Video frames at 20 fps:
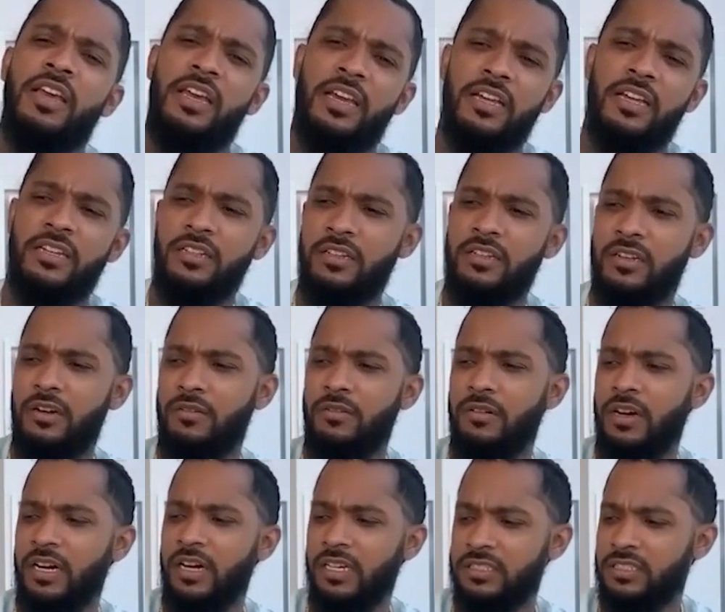and you
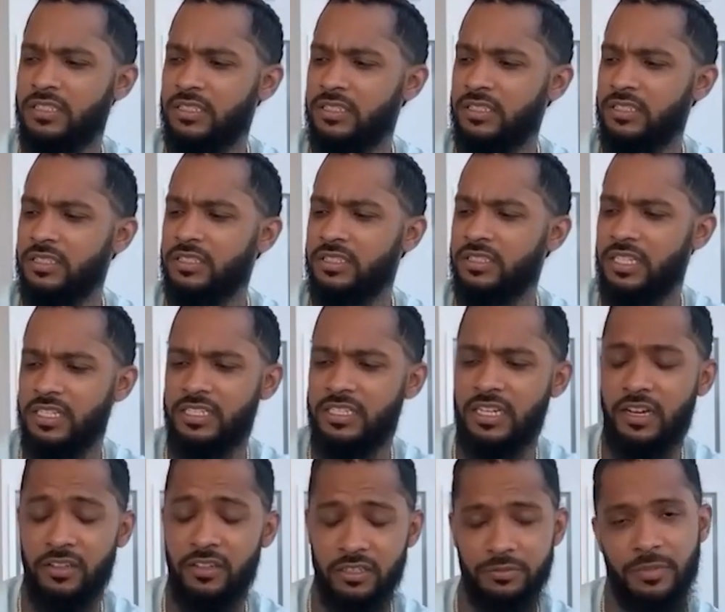know us stick
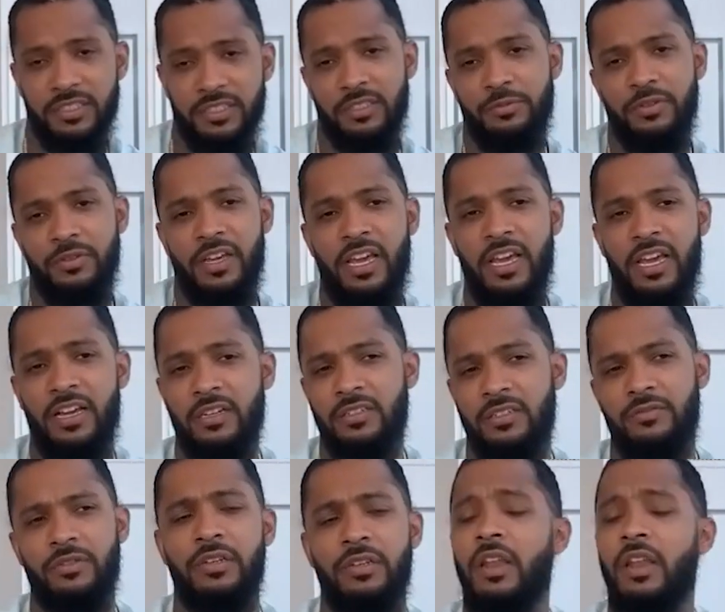together as much as we can.